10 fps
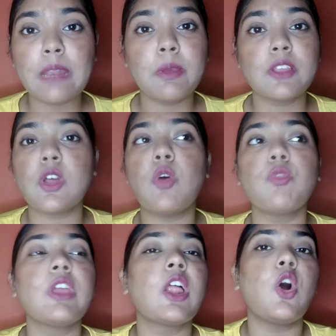because
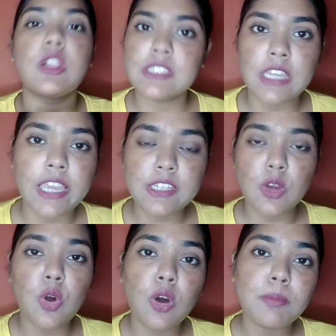we are all stuck at
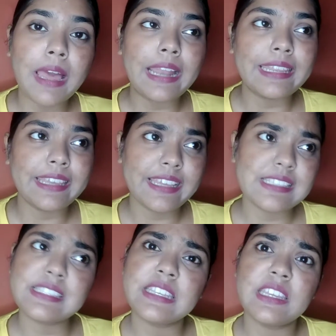home, and
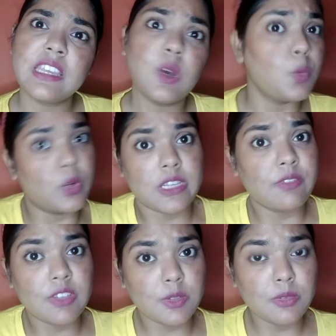yes, what
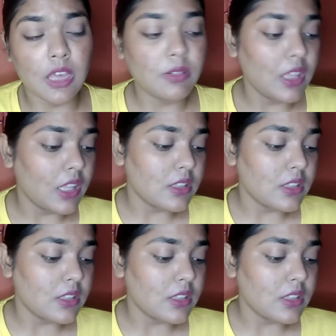can we do now?